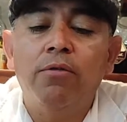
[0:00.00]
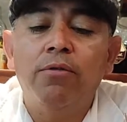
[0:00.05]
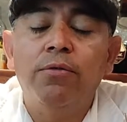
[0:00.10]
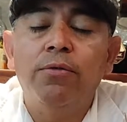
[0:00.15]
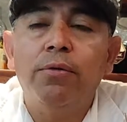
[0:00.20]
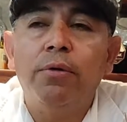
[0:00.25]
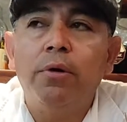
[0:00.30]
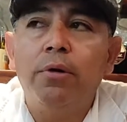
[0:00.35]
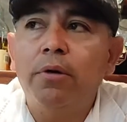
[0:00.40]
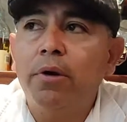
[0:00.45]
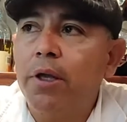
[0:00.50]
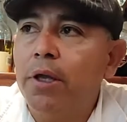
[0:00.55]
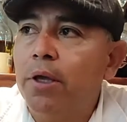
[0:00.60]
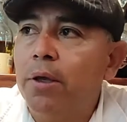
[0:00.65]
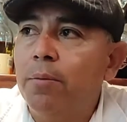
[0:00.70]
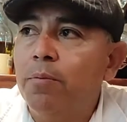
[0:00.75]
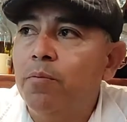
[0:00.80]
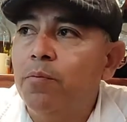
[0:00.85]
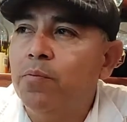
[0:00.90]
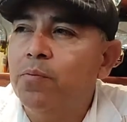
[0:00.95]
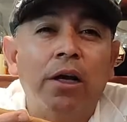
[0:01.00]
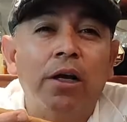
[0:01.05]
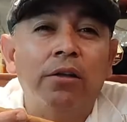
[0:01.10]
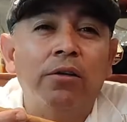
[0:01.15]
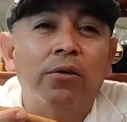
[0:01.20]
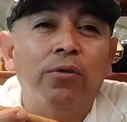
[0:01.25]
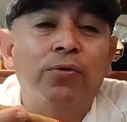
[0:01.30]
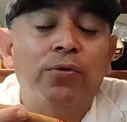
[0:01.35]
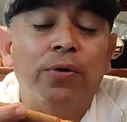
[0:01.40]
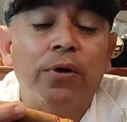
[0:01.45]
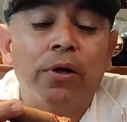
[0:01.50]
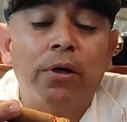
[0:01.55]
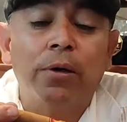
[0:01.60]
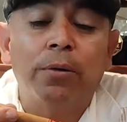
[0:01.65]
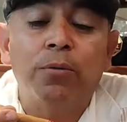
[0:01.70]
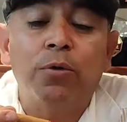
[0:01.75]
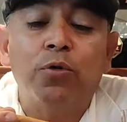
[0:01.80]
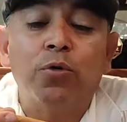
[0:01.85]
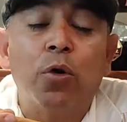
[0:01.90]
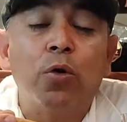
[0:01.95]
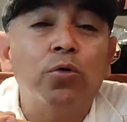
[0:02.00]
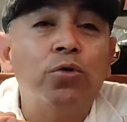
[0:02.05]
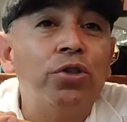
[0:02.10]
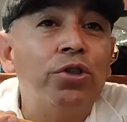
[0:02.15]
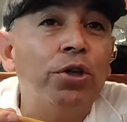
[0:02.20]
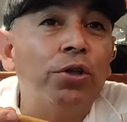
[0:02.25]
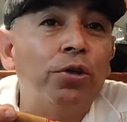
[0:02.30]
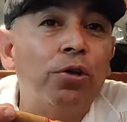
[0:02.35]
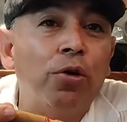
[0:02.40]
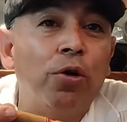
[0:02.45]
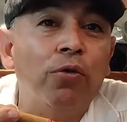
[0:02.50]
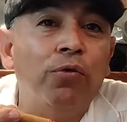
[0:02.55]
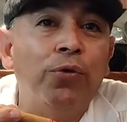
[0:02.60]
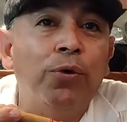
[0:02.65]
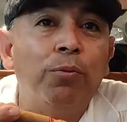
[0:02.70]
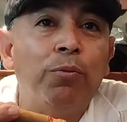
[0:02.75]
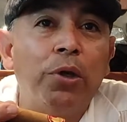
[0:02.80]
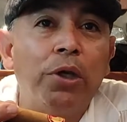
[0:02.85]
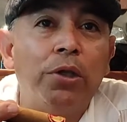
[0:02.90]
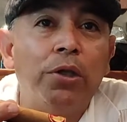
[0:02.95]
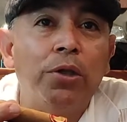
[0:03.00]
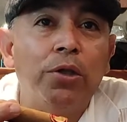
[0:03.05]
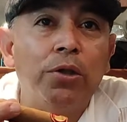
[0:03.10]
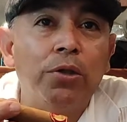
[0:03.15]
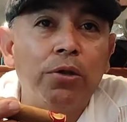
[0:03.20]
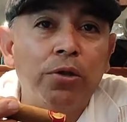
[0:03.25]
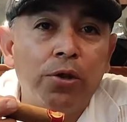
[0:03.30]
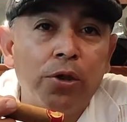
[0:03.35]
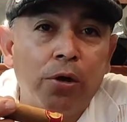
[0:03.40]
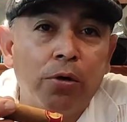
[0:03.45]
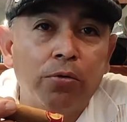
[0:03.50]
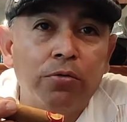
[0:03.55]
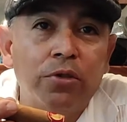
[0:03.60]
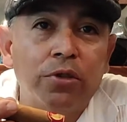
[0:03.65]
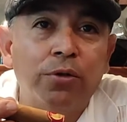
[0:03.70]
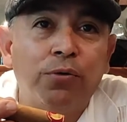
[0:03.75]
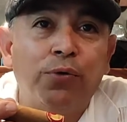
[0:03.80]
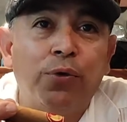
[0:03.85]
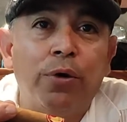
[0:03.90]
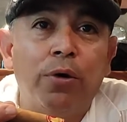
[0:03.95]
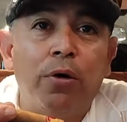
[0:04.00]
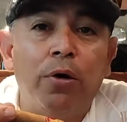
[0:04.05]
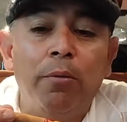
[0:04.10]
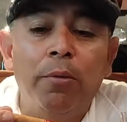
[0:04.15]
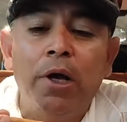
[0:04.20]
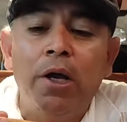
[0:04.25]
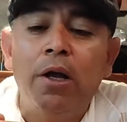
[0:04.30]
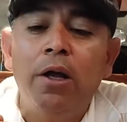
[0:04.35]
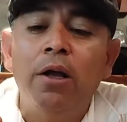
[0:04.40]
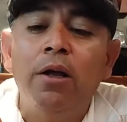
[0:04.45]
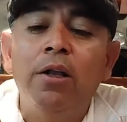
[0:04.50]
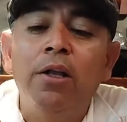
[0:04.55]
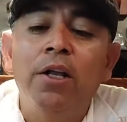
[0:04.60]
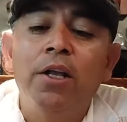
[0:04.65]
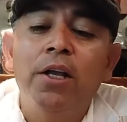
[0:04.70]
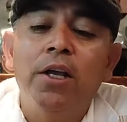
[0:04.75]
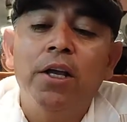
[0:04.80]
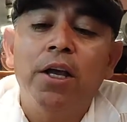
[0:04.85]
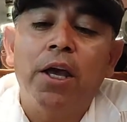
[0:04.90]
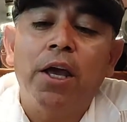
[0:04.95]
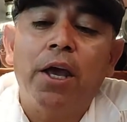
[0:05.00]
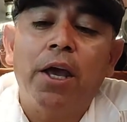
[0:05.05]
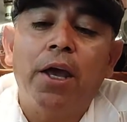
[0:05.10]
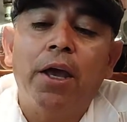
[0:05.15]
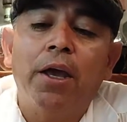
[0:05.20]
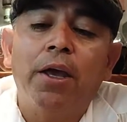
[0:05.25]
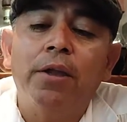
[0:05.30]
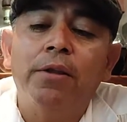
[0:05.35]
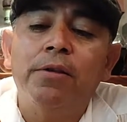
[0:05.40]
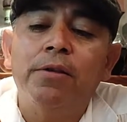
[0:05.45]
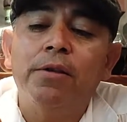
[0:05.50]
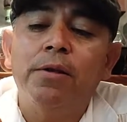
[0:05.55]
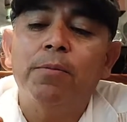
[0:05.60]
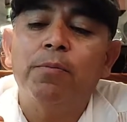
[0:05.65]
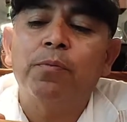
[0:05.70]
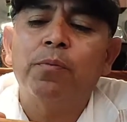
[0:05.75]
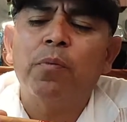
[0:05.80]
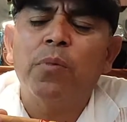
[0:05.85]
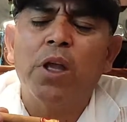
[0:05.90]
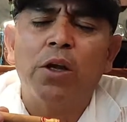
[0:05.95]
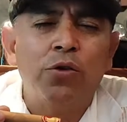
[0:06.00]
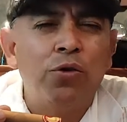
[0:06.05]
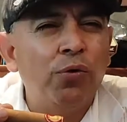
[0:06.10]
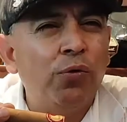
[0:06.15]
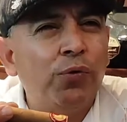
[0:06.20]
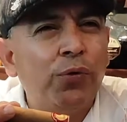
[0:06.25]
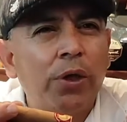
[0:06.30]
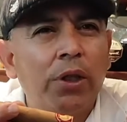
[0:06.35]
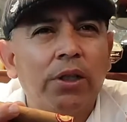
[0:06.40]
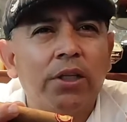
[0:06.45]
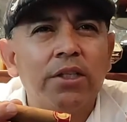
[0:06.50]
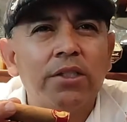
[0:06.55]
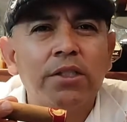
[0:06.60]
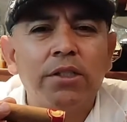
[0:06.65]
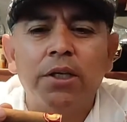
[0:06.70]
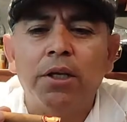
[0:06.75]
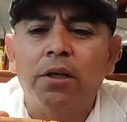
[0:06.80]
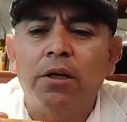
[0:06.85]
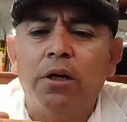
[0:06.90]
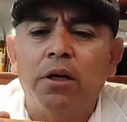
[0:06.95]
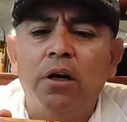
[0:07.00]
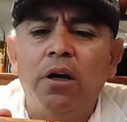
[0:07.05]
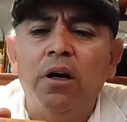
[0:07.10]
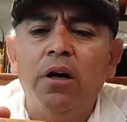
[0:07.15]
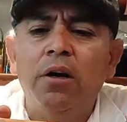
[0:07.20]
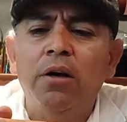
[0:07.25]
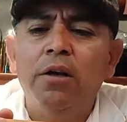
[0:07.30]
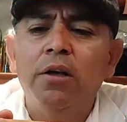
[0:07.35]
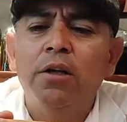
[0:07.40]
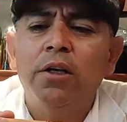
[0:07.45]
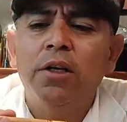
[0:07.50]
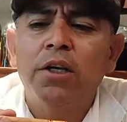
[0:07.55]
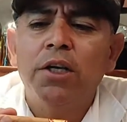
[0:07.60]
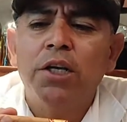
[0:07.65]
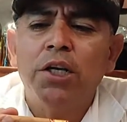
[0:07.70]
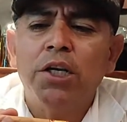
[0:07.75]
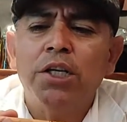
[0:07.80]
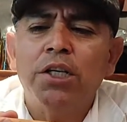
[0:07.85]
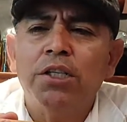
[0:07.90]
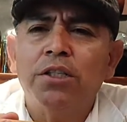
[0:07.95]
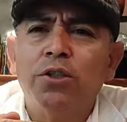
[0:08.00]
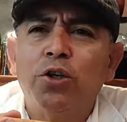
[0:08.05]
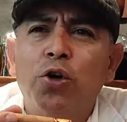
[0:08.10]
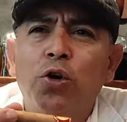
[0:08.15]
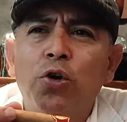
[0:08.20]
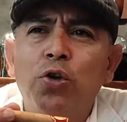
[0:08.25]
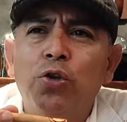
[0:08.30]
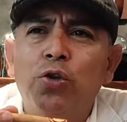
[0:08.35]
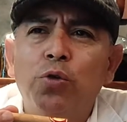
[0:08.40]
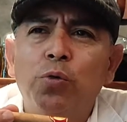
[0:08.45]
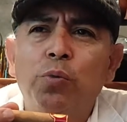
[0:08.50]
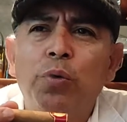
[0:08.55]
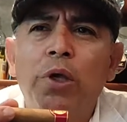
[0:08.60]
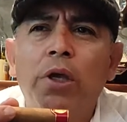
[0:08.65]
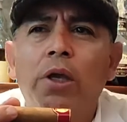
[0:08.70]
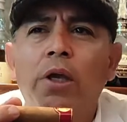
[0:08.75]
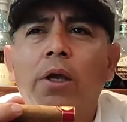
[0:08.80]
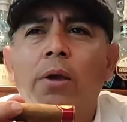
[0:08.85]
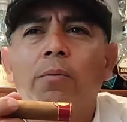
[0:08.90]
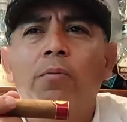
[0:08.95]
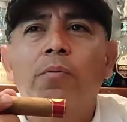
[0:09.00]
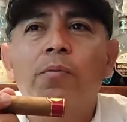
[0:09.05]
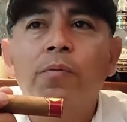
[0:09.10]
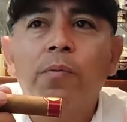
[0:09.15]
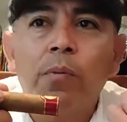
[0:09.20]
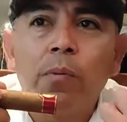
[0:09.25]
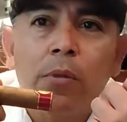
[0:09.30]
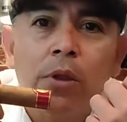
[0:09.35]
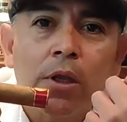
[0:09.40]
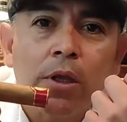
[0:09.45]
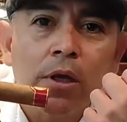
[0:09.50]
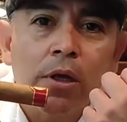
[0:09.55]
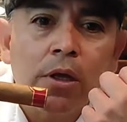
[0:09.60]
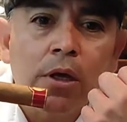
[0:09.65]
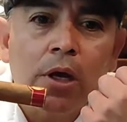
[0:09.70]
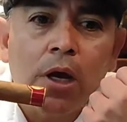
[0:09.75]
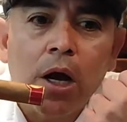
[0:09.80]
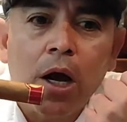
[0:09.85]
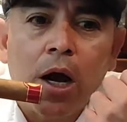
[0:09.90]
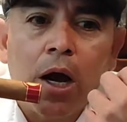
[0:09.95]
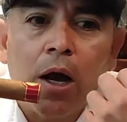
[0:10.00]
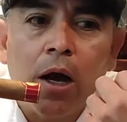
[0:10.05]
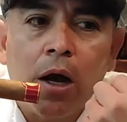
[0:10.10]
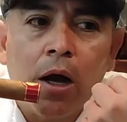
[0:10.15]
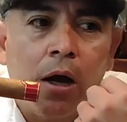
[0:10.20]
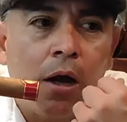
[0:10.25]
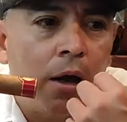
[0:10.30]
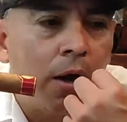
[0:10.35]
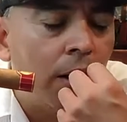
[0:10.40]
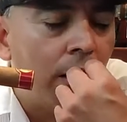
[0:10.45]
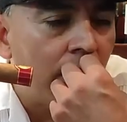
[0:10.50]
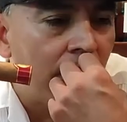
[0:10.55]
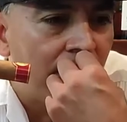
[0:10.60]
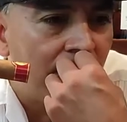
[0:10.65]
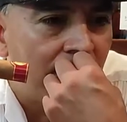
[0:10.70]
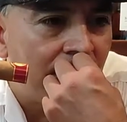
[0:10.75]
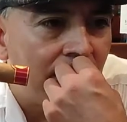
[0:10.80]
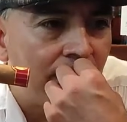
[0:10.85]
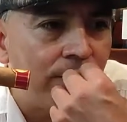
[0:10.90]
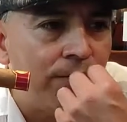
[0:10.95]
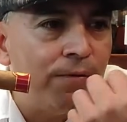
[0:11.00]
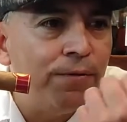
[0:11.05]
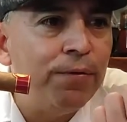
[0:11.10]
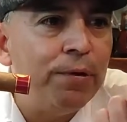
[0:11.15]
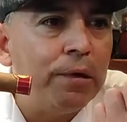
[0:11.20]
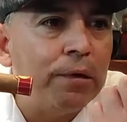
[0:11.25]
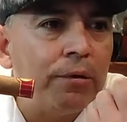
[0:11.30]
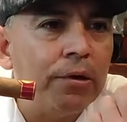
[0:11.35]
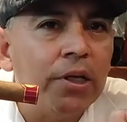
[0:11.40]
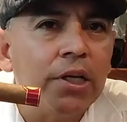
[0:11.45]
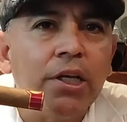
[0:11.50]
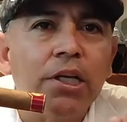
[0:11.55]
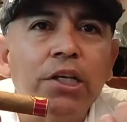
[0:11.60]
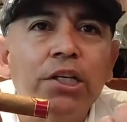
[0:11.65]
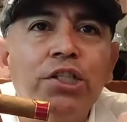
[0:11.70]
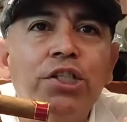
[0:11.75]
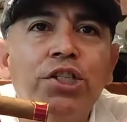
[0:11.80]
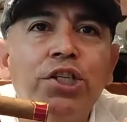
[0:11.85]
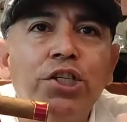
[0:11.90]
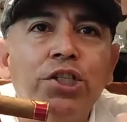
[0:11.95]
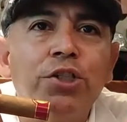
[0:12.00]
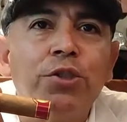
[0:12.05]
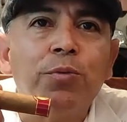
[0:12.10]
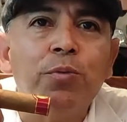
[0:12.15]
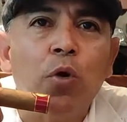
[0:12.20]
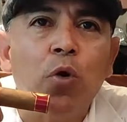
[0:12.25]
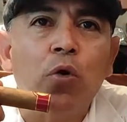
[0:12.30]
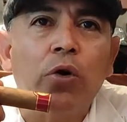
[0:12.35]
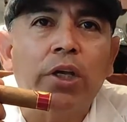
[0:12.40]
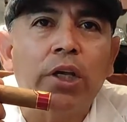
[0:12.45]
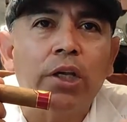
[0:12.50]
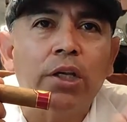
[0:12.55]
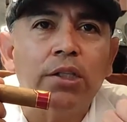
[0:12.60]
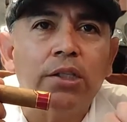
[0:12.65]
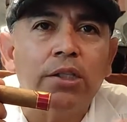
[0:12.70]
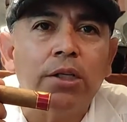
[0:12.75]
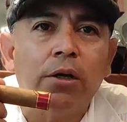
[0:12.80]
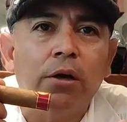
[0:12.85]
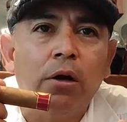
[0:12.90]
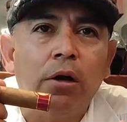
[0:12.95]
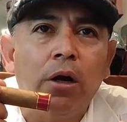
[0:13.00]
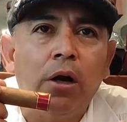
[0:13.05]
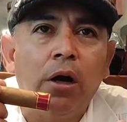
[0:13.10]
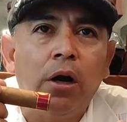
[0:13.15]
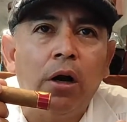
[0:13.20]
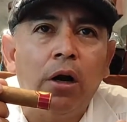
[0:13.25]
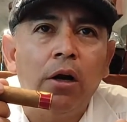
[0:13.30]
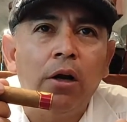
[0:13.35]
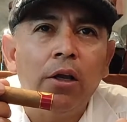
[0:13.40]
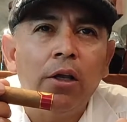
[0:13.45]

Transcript: very kind of roasted coffee bean notes of aroma, and you feel the cedar is going to be a very easy smoking cigar.